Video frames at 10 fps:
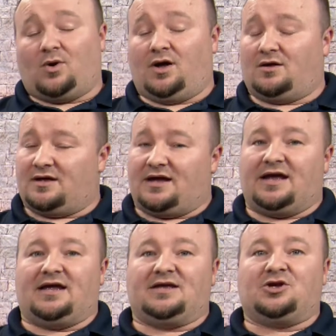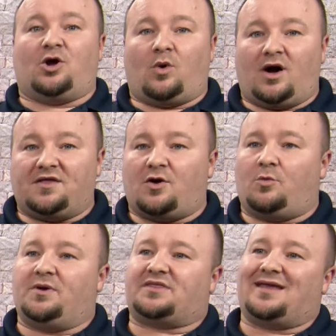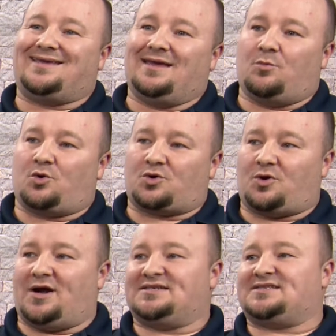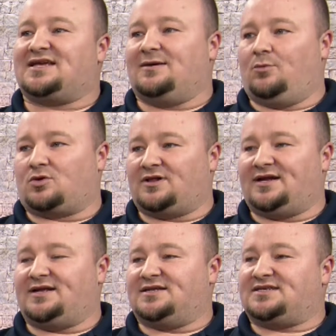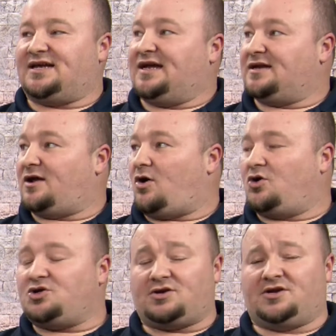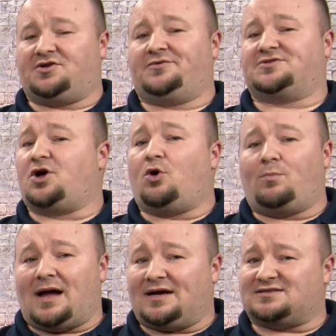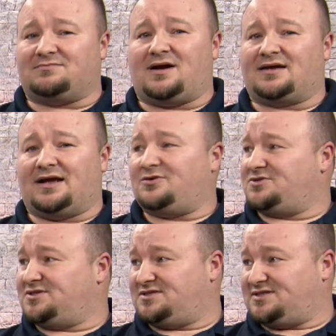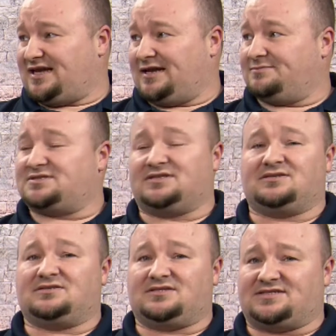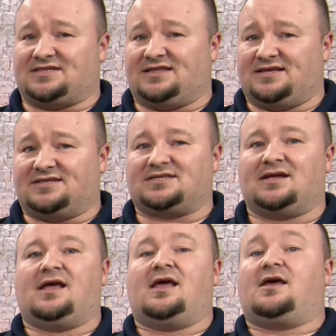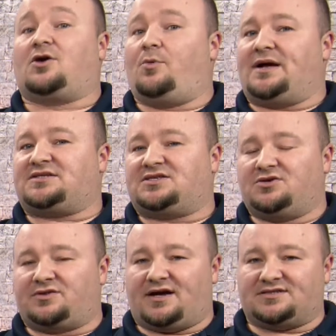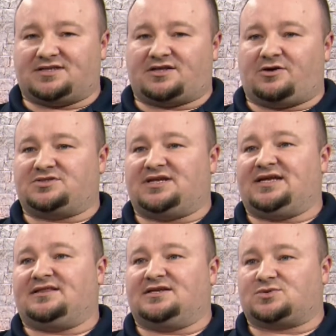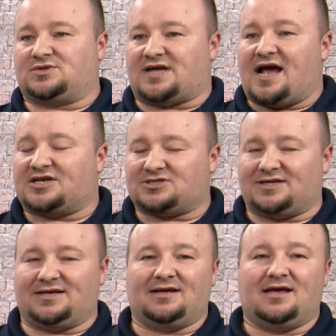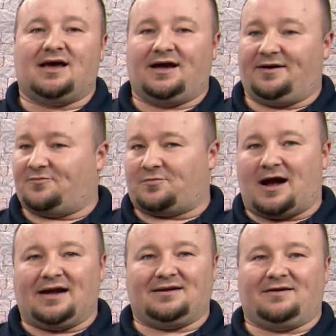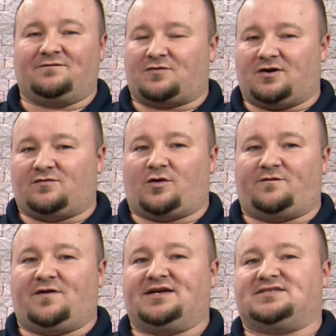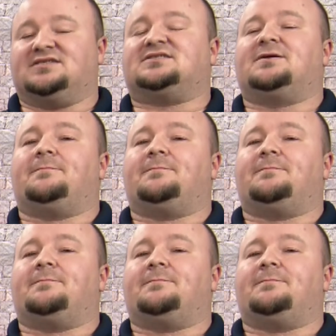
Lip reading: though. You know what, though? But they get more grace, they get more leniency, and all you got to do is go back to Mike Anderson's teams to see this. Go back to 2013. This was actually right in front of our faces.